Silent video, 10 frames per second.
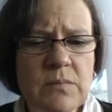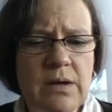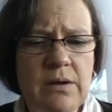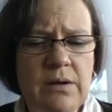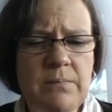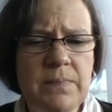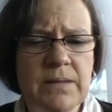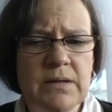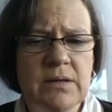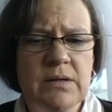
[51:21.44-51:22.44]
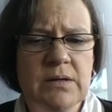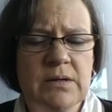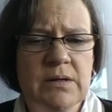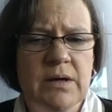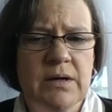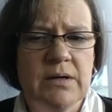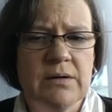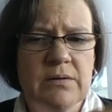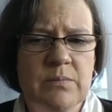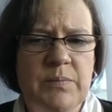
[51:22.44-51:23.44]
um,
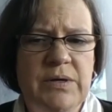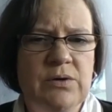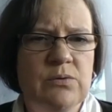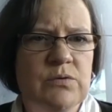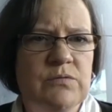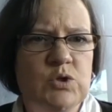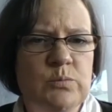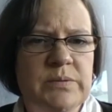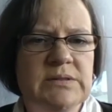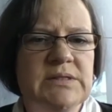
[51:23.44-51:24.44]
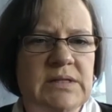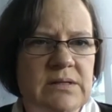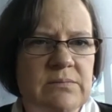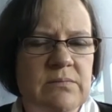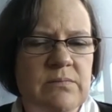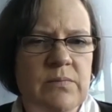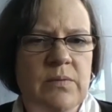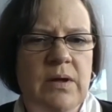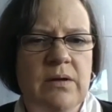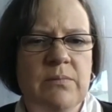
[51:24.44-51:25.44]
uh, peer review built in
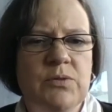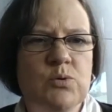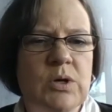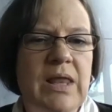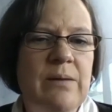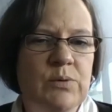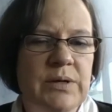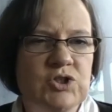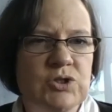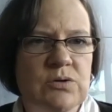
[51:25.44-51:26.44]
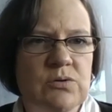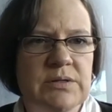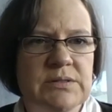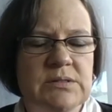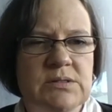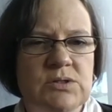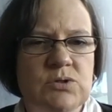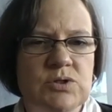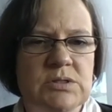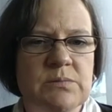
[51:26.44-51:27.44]
um, through collaboration across
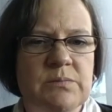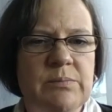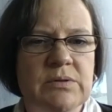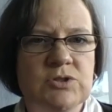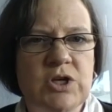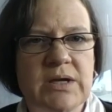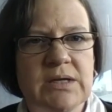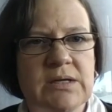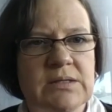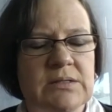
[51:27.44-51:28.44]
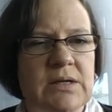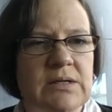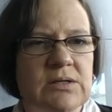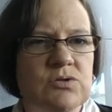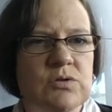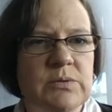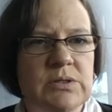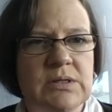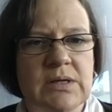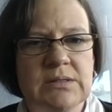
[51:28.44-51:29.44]
institutions and people are checking and, and
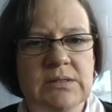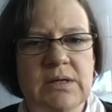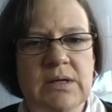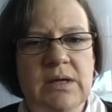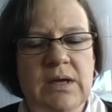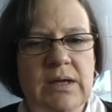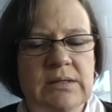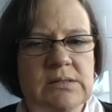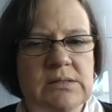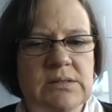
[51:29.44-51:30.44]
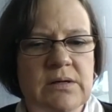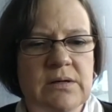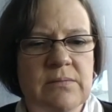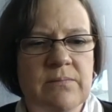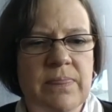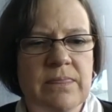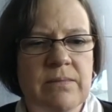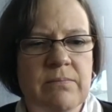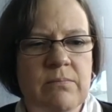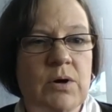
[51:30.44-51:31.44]
contributing and, and um,
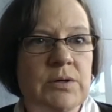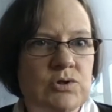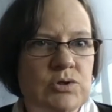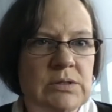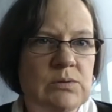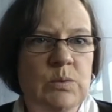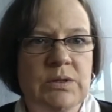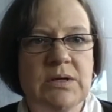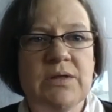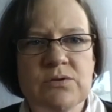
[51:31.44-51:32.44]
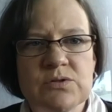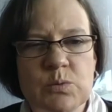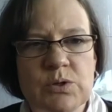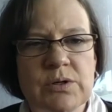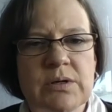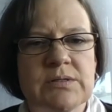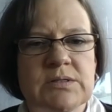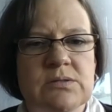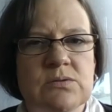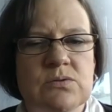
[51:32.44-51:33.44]
monitoring one another's work
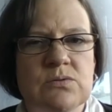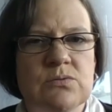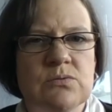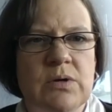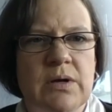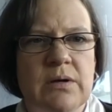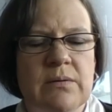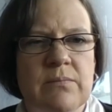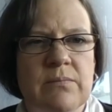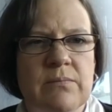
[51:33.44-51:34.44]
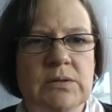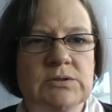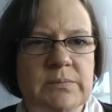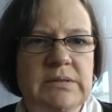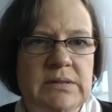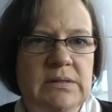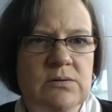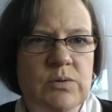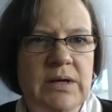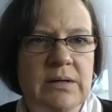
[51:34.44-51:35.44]
to um, ultimately
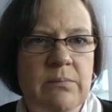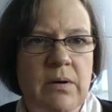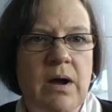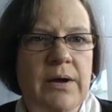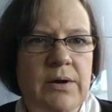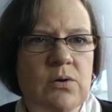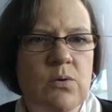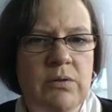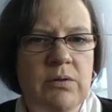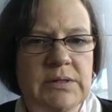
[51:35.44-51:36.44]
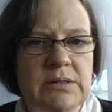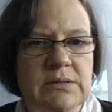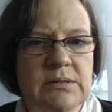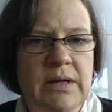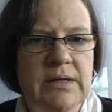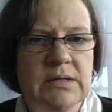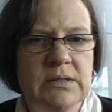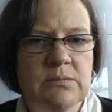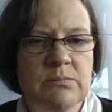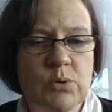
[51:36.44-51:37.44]
create a, a, higher quality end
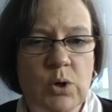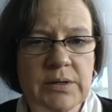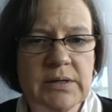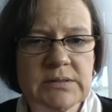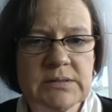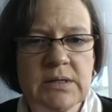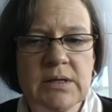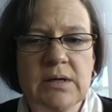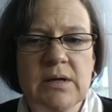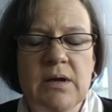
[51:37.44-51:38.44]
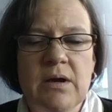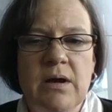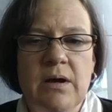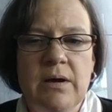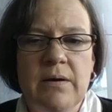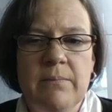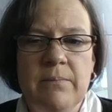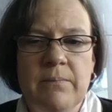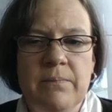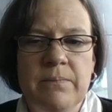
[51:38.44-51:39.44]
product.
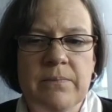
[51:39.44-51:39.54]
Um,